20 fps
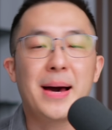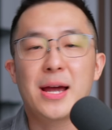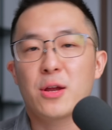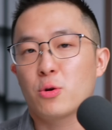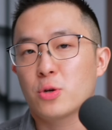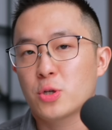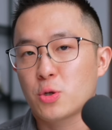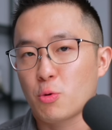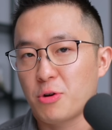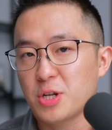your
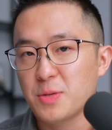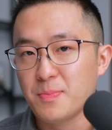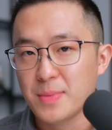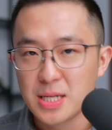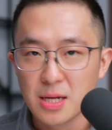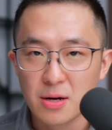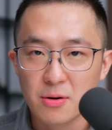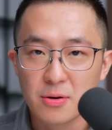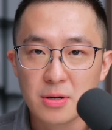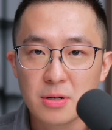source
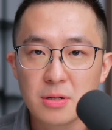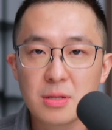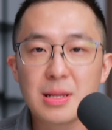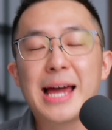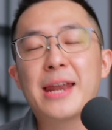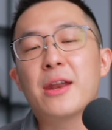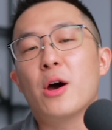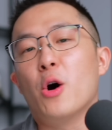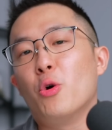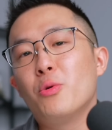material
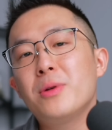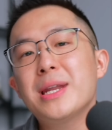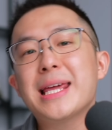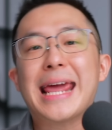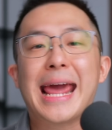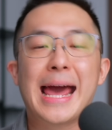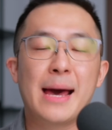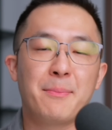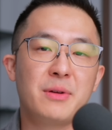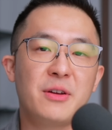and only
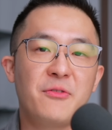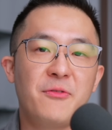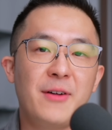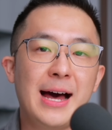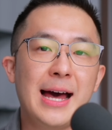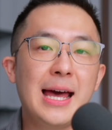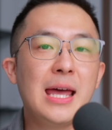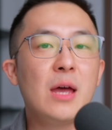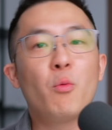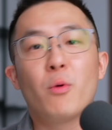
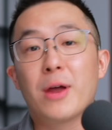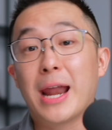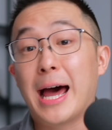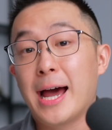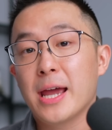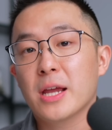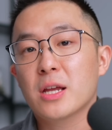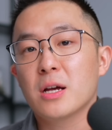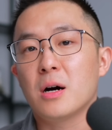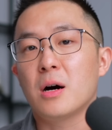amplify what
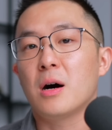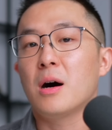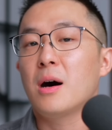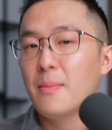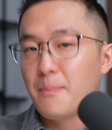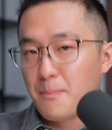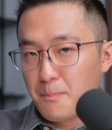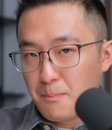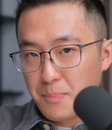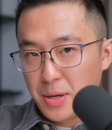I call
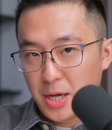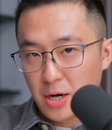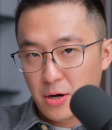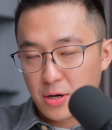pillar